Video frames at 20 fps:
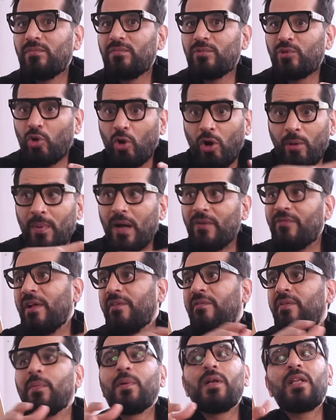trauma for
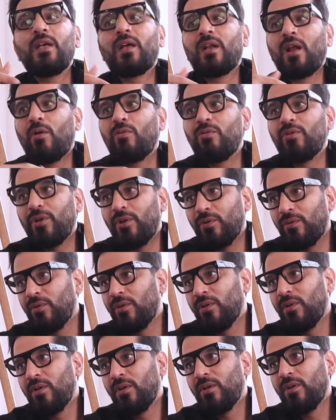everybody around you.
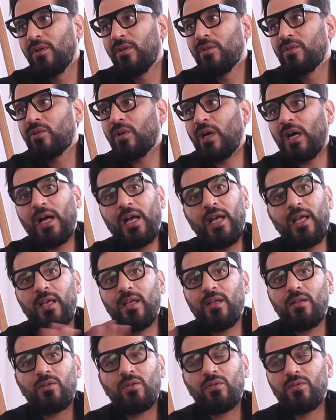So
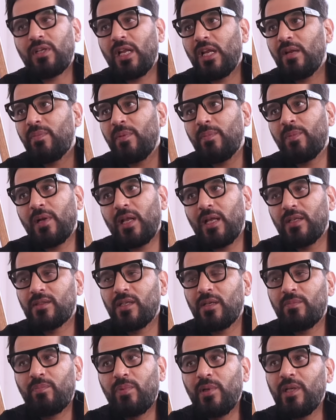I to tell people, I said,
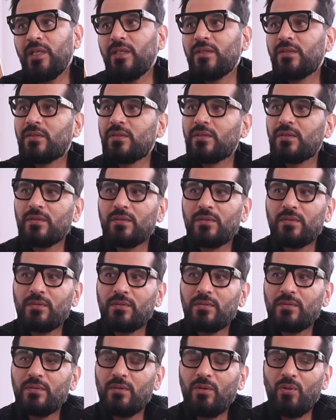please
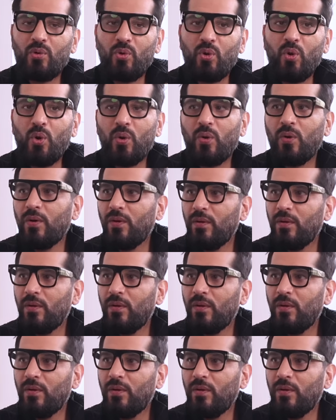ro.